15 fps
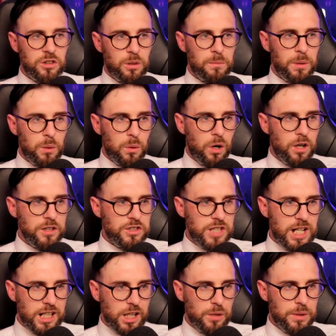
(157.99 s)
number one,
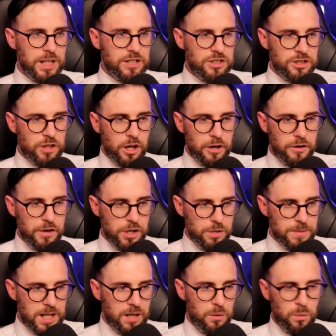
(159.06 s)
Gianluigi
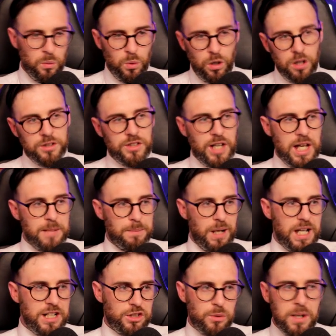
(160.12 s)
Donnarumma. What a
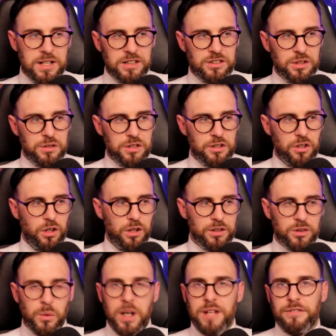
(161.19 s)
player. 22-year-old,
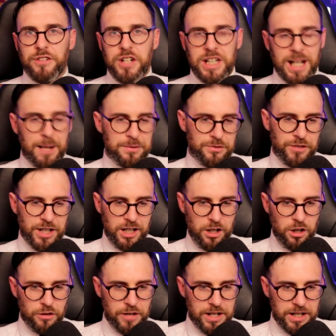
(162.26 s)
23 caps for Italy
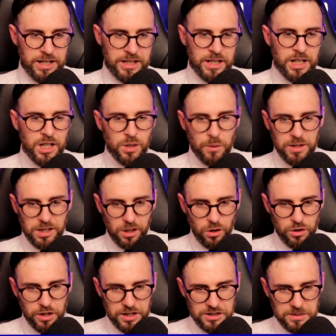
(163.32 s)
already. When you
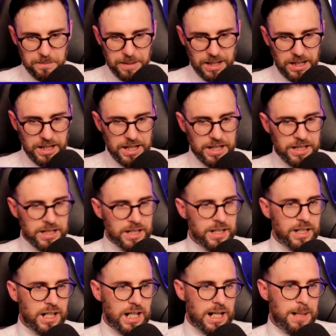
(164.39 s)
look at his ability,
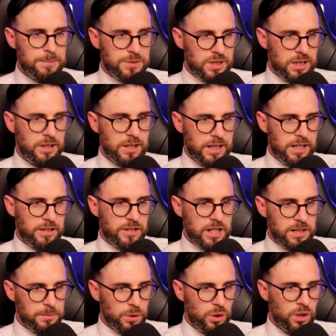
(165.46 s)
absolutely
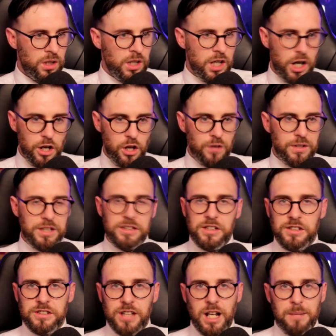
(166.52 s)
incredible. And on this,
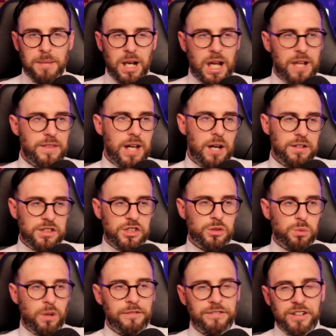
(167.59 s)
he's still at Milan. Now, this is
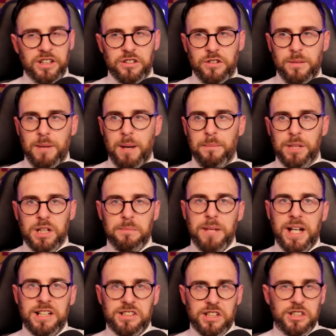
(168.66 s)
one thing to remember. You
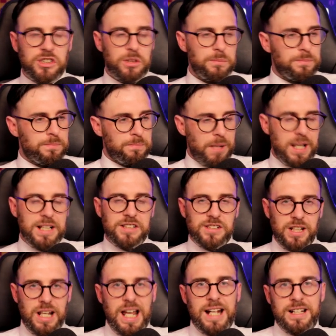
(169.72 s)
may see some players
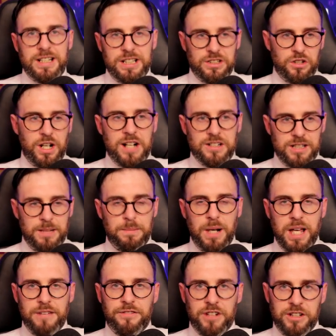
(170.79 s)
selected that don't actually
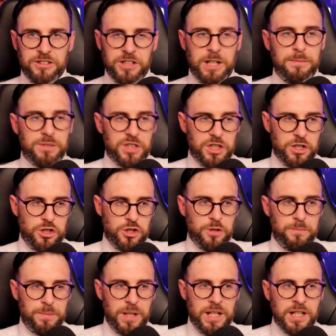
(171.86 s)
play for the teams that they
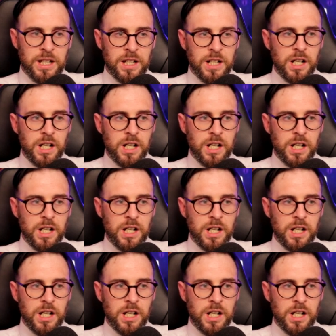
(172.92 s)
should be.